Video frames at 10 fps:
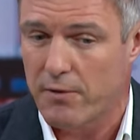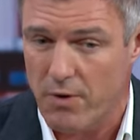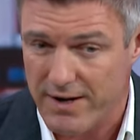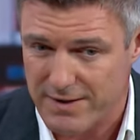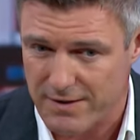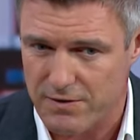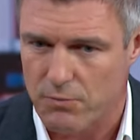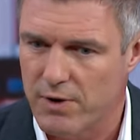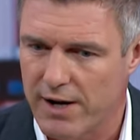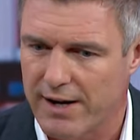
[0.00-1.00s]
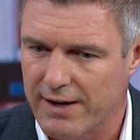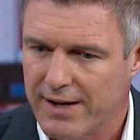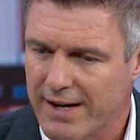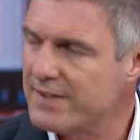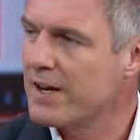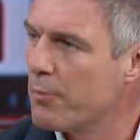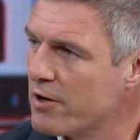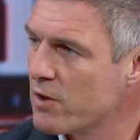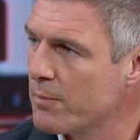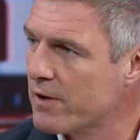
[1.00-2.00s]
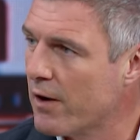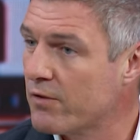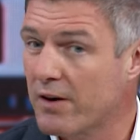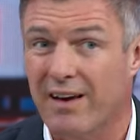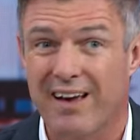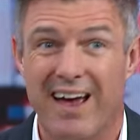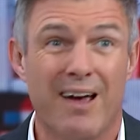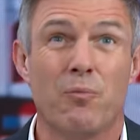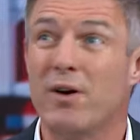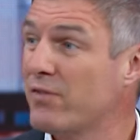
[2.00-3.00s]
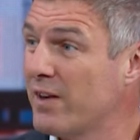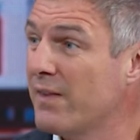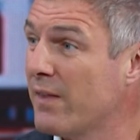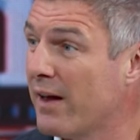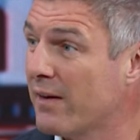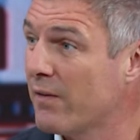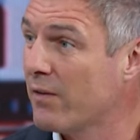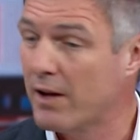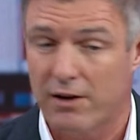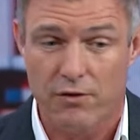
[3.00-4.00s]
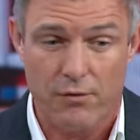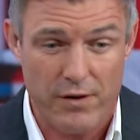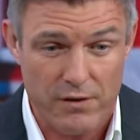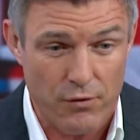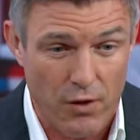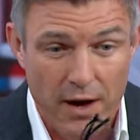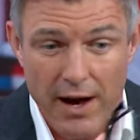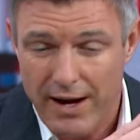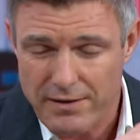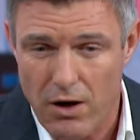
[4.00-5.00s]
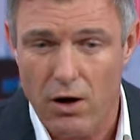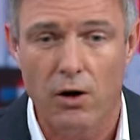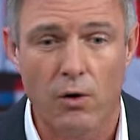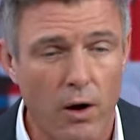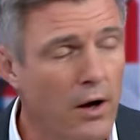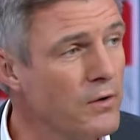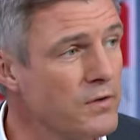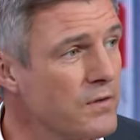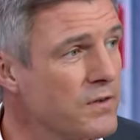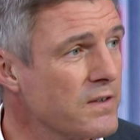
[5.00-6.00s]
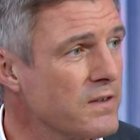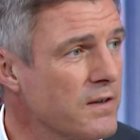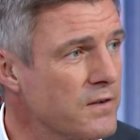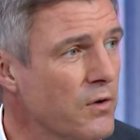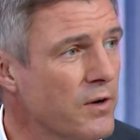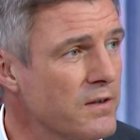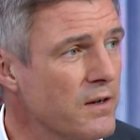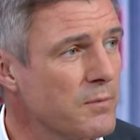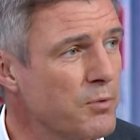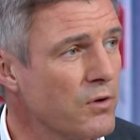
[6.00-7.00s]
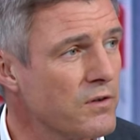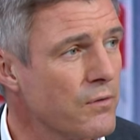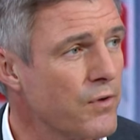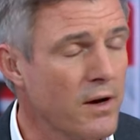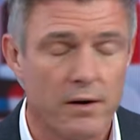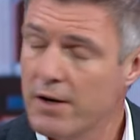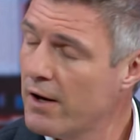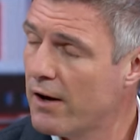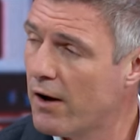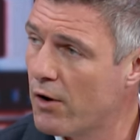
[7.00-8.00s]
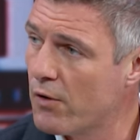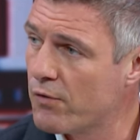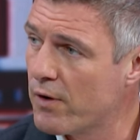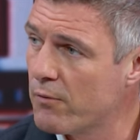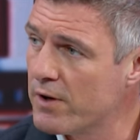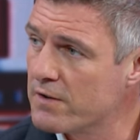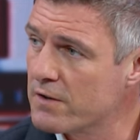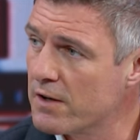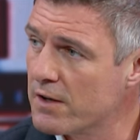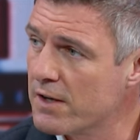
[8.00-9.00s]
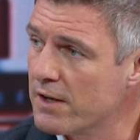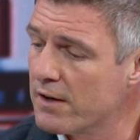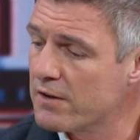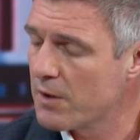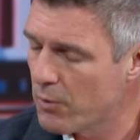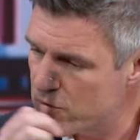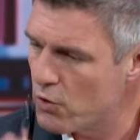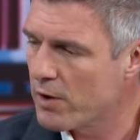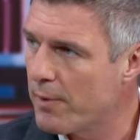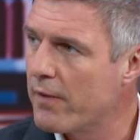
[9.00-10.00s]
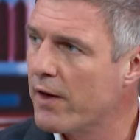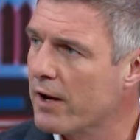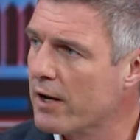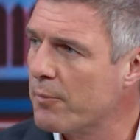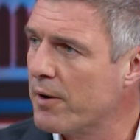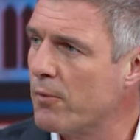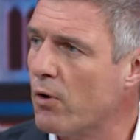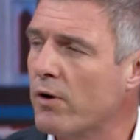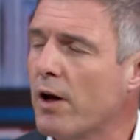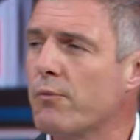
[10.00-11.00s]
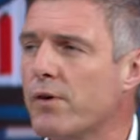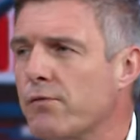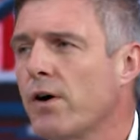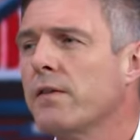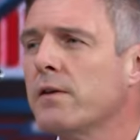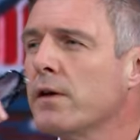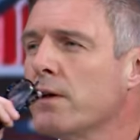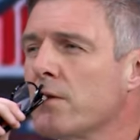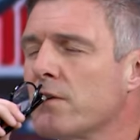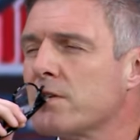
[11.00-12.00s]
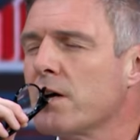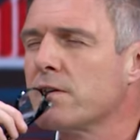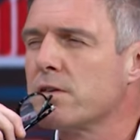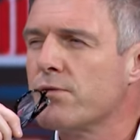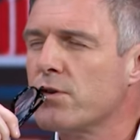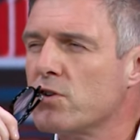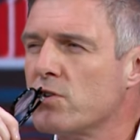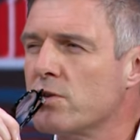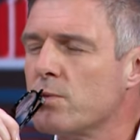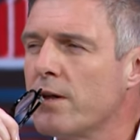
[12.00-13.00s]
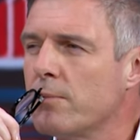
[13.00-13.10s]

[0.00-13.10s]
writers to really establish themselves here. And we've seen that. The Literature Festival has a whole host of success stories that it's brought to the fair over recent years. So we'll talk about that a little bit more and hopefully find the stars of the future as well.